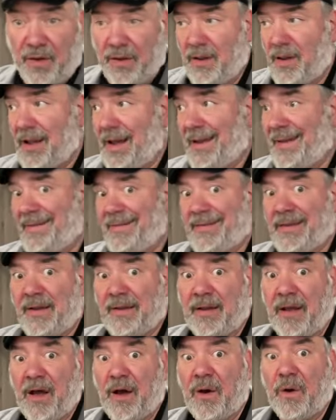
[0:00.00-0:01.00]
to lighten
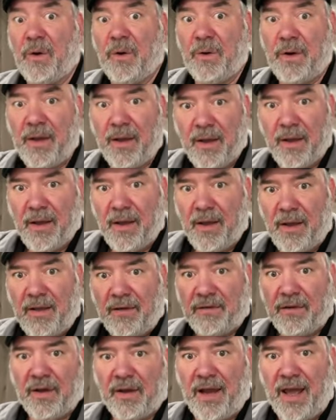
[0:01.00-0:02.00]
the load
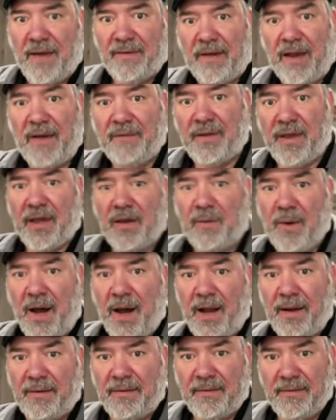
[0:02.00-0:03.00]
so you can have everything you
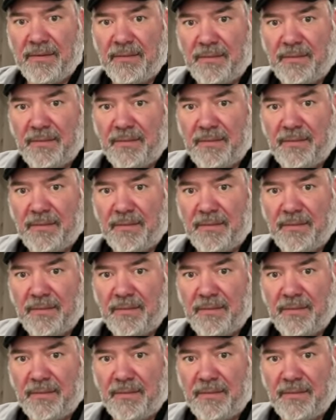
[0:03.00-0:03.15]
want,